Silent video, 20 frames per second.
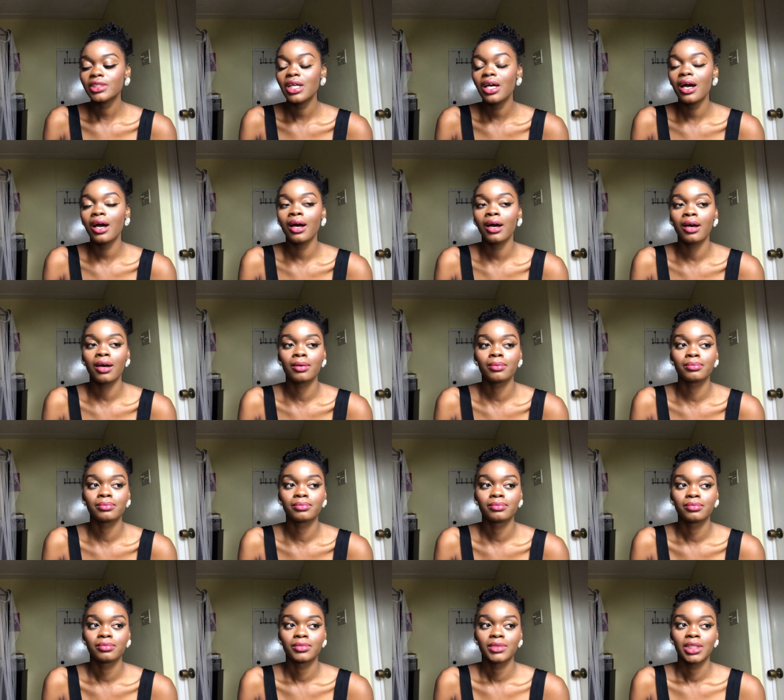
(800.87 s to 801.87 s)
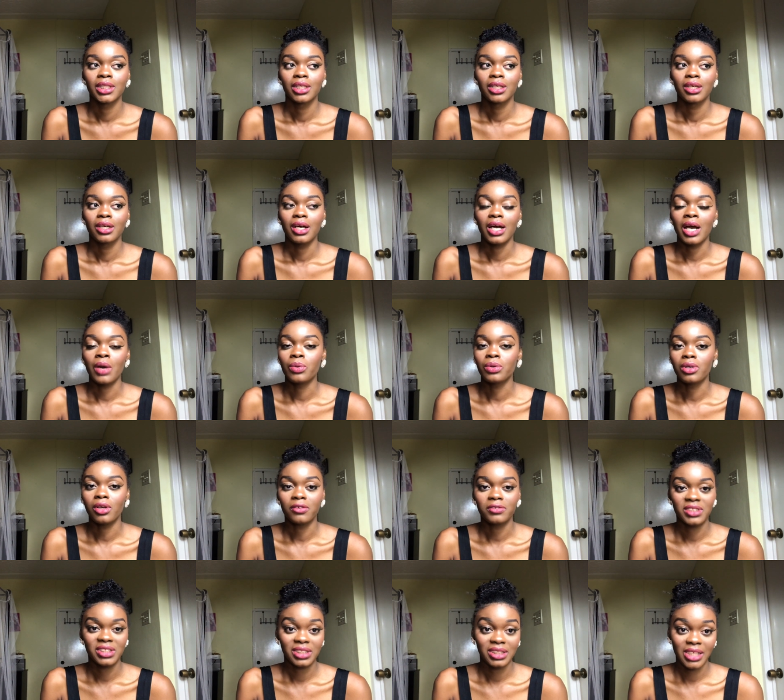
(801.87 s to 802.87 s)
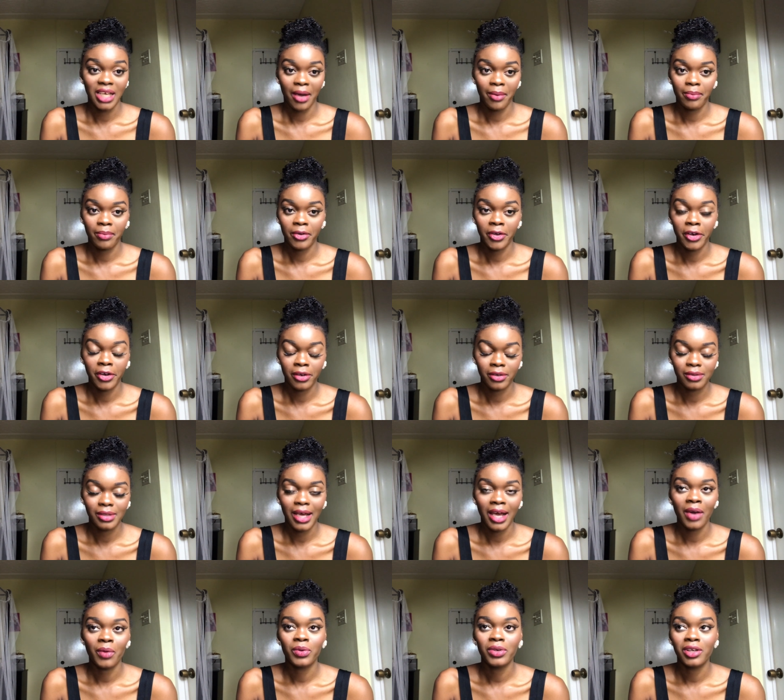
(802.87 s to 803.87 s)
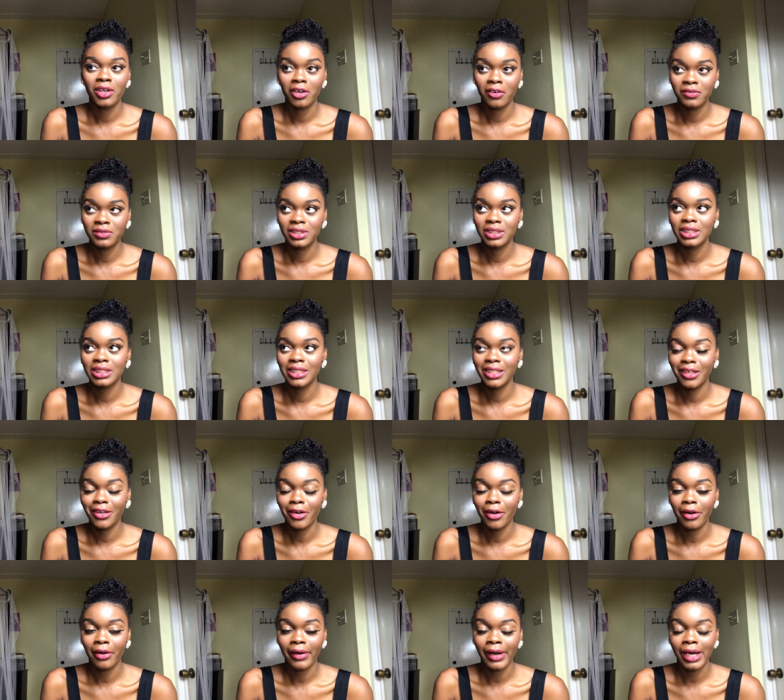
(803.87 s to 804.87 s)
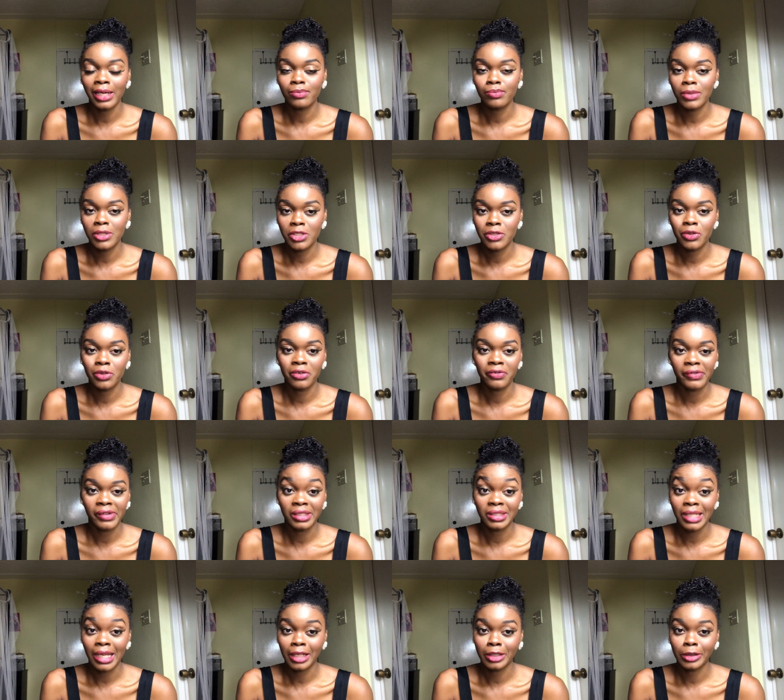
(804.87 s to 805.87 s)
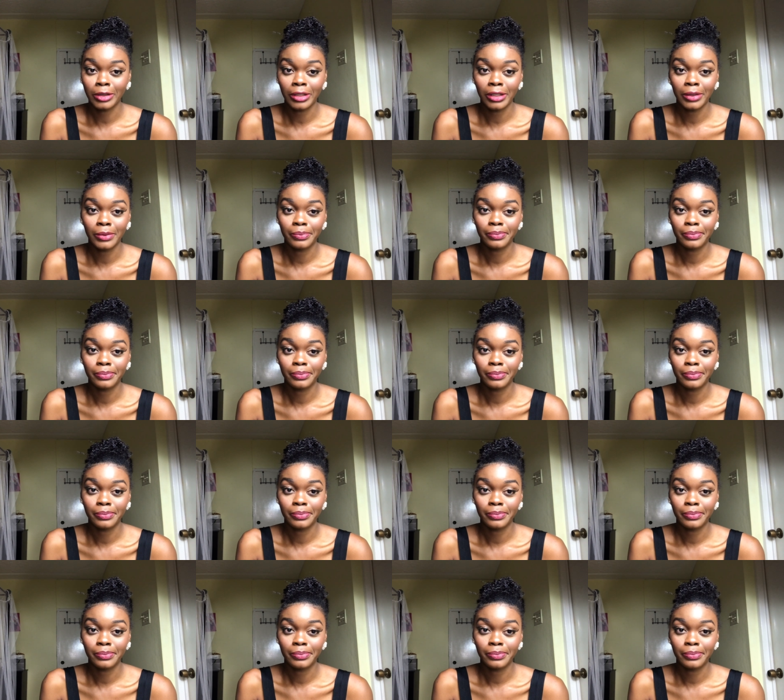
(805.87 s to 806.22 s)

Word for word: um, I would love to see her. I would love to see her at Miss Universe. Actually,